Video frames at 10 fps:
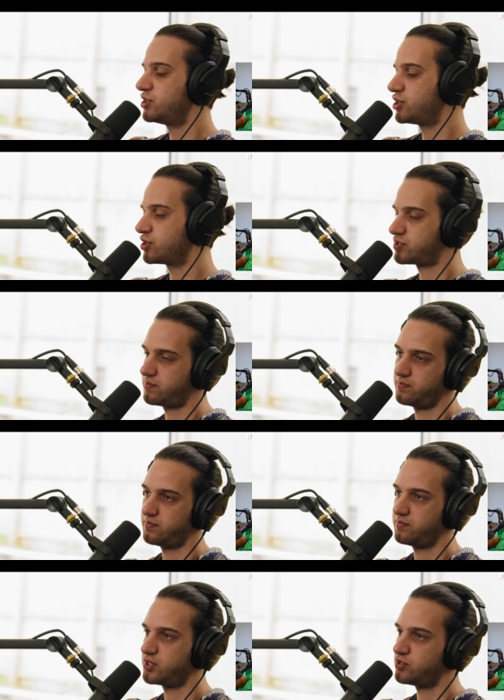just
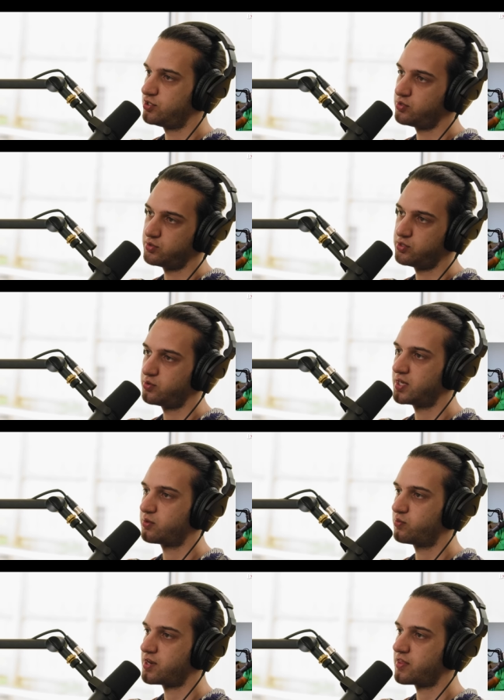that you're doing
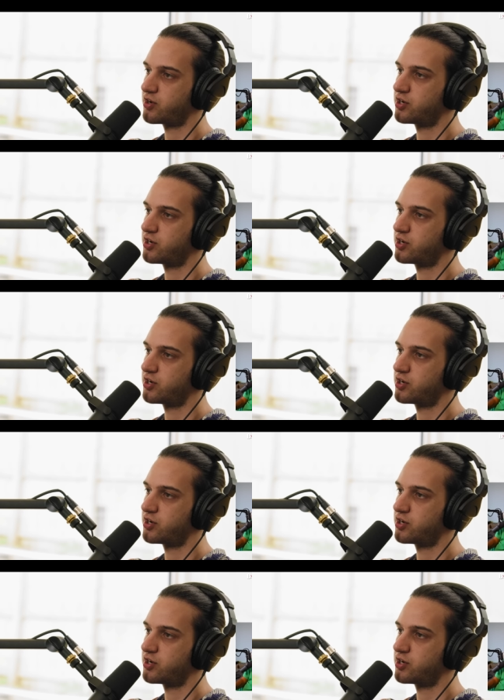it with another